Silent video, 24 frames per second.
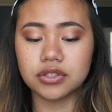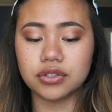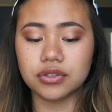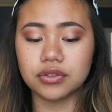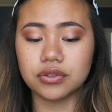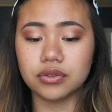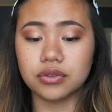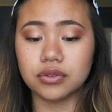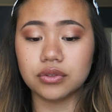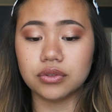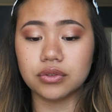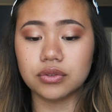
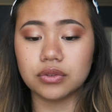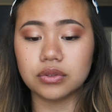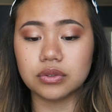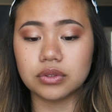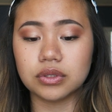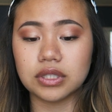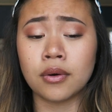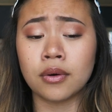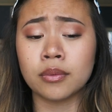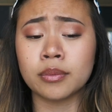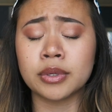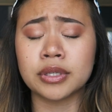
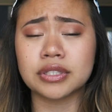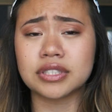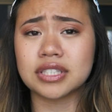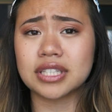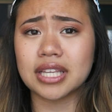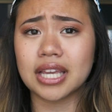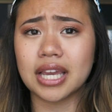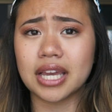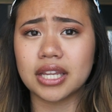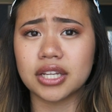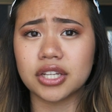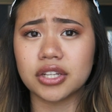to almost
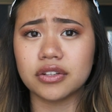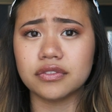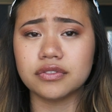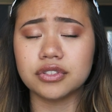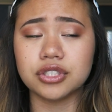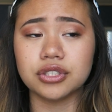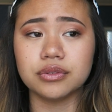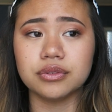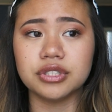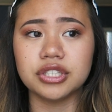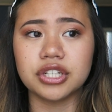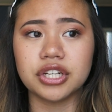the end of
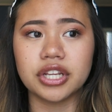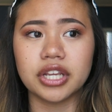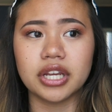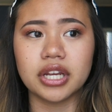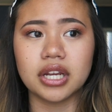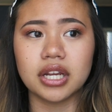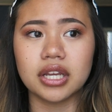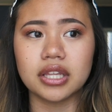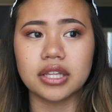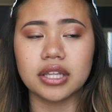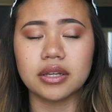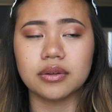junior
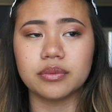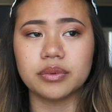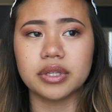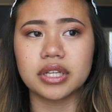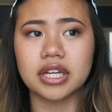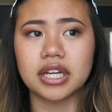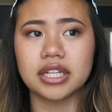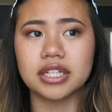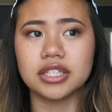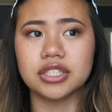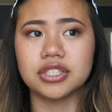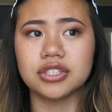year. And then we
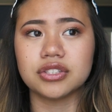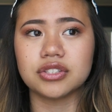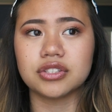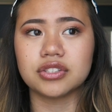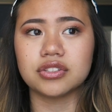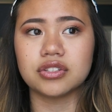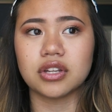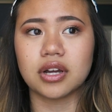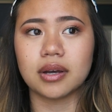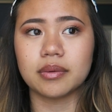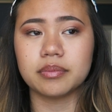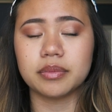kind of just
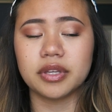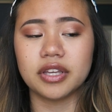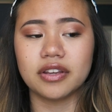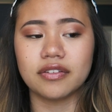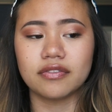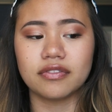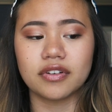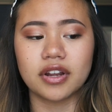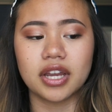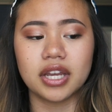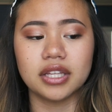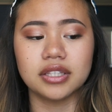stopped
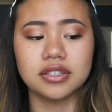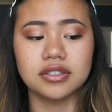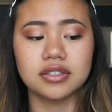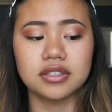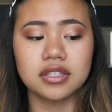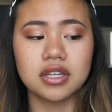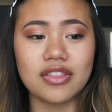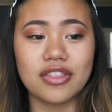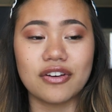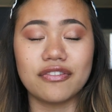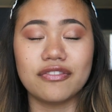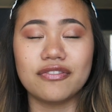being
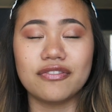friends. The